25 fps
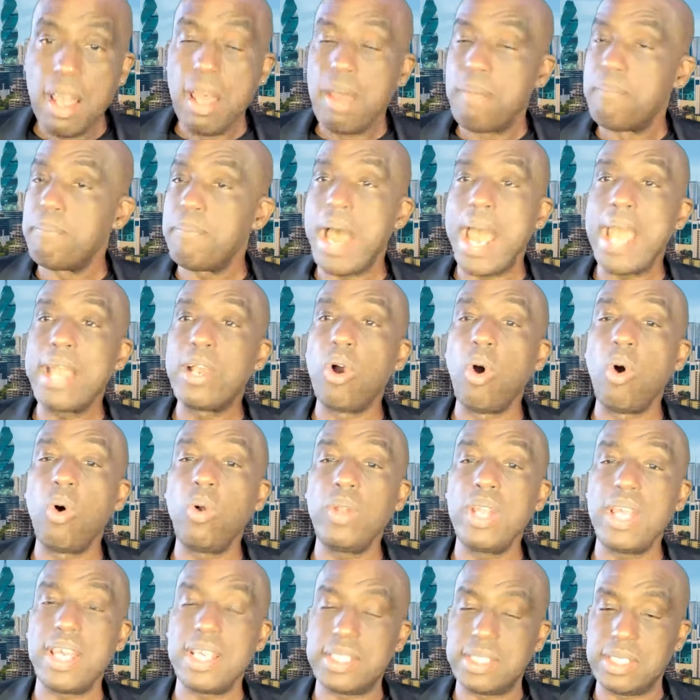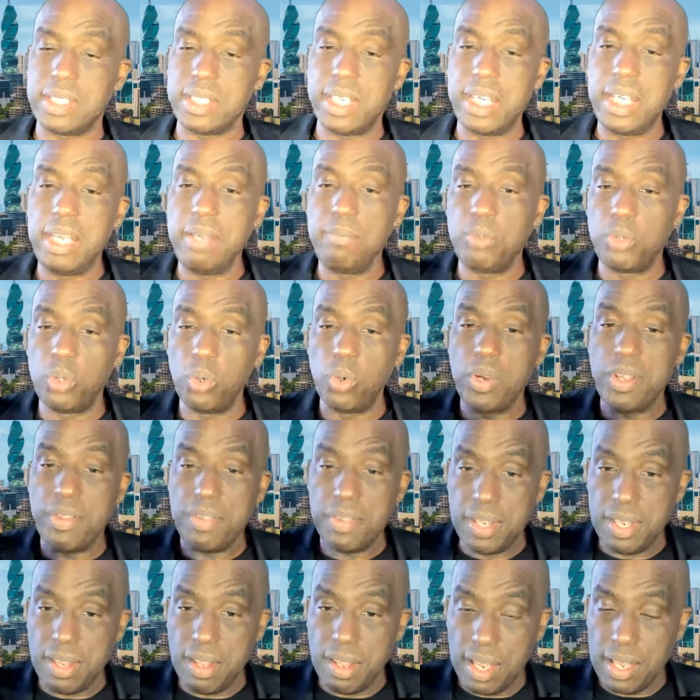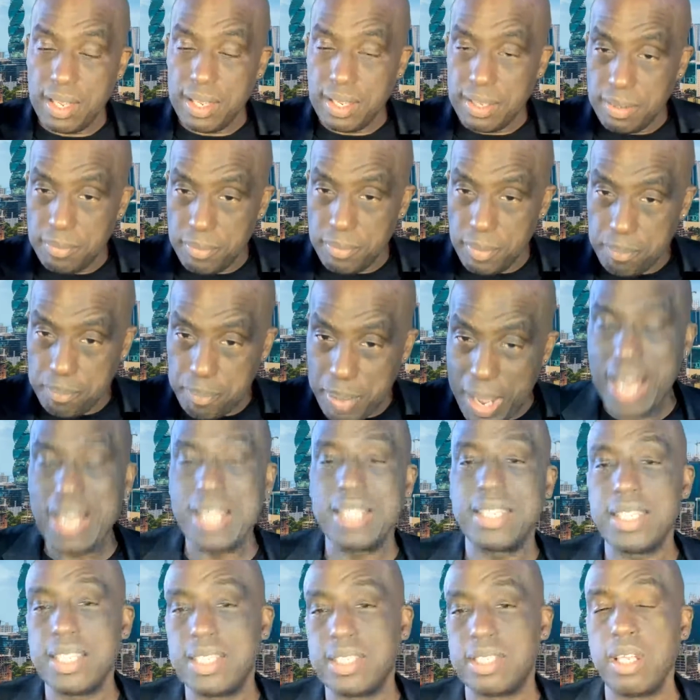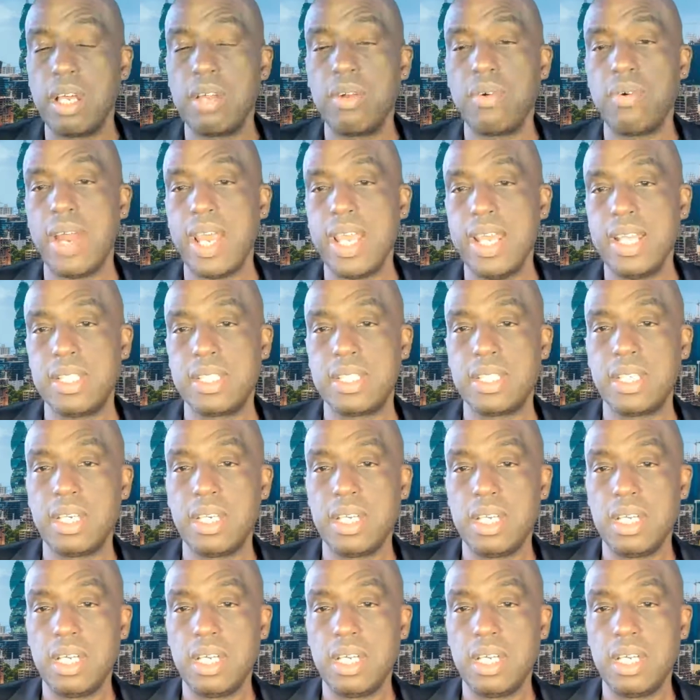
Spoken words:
My goal is to keep doing politics done right.